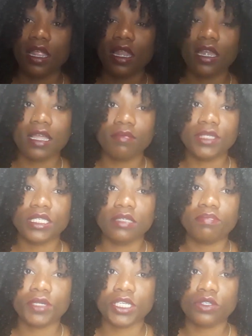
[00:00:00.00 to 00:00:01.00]
Let me
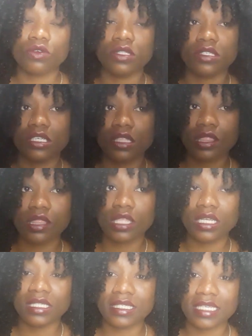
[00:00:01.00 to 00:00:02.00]
put it onto the
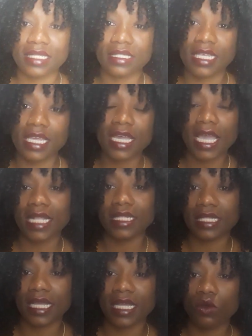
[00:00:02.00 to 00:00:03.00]
third setting, and
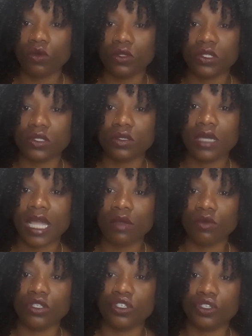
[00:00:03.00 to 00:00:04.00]
then also I
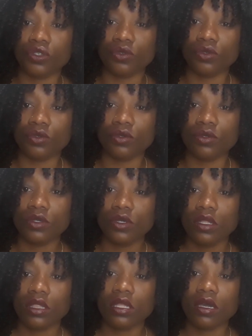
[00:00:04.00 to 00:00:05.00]
would do
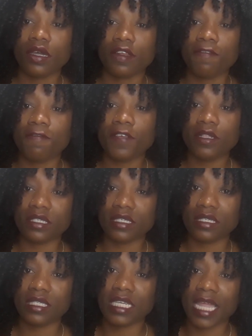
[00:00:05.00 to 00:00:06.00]
the other
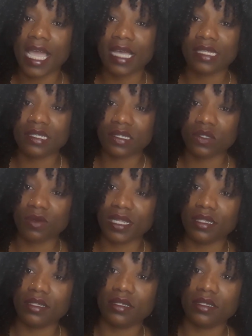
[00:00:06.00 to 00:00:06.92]
filters it has as well.